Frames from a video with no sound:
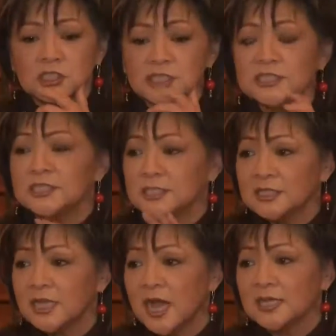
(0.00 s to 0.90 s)
she
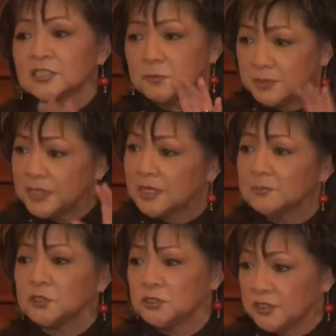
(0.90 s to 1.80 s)
did not
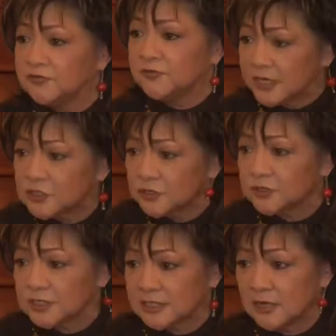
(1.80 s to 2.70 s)
speak up to
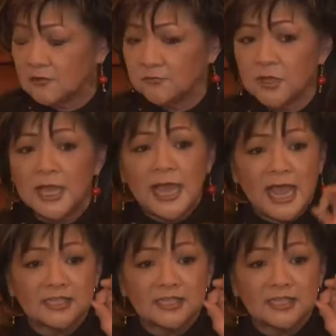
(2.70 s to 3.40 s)
defend herself.